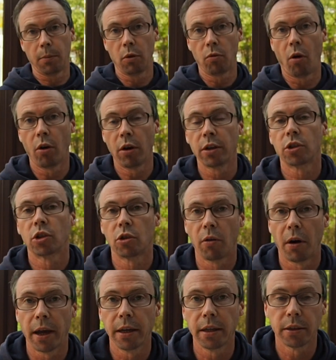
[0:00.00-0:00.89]
get me wrong, it's
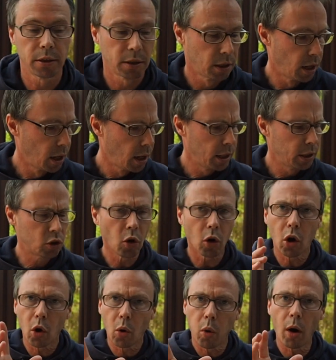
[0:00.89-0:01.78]
great. It's
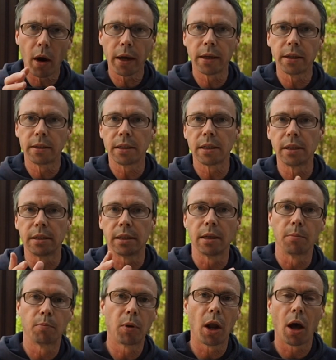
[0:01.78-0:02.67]
not quite as
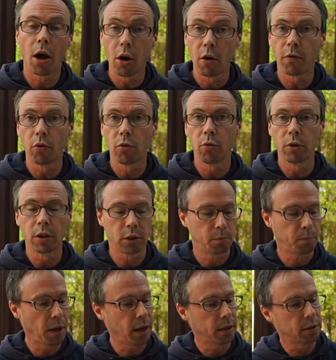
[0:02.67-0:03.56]
easy, but overall
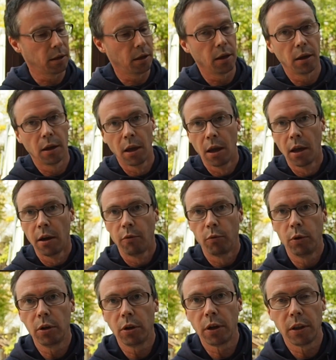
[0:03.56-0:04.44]
it's better.
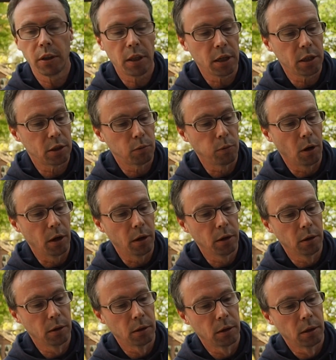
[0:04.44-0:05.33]
If we look at this
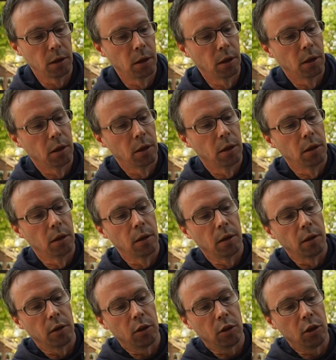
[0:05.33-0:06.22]
one,
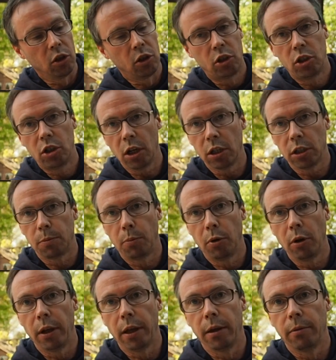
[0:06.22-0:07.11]
you
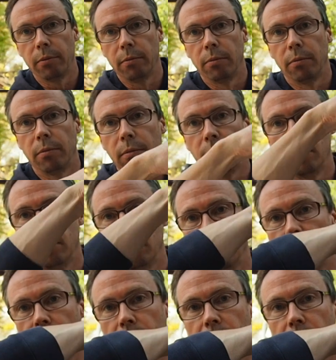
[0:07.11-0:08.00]
just pull it
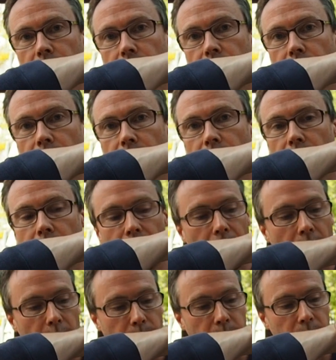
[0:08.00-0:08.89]

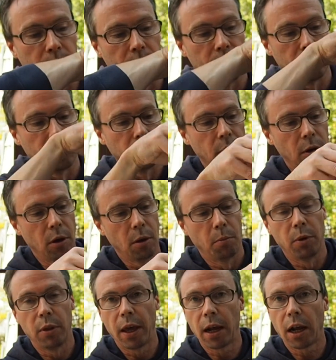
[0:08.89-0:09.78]
and it opens.
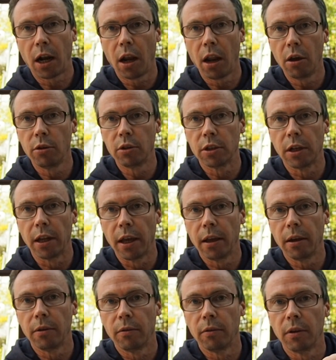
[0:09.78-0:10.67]
But then closing
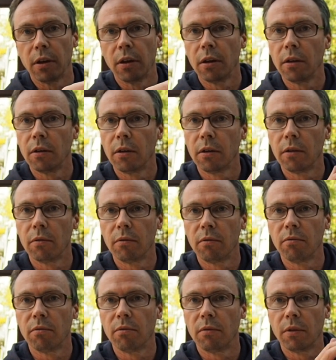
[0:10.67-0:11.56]
it
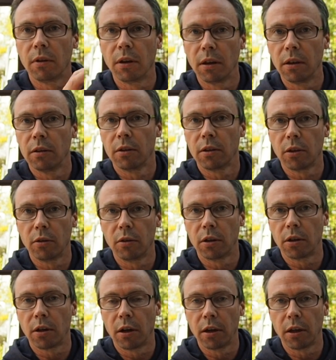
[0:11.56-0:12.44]

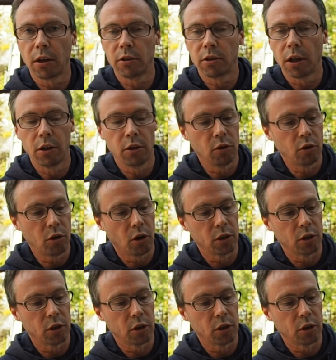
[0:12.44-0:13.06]
kind of goes down, and you've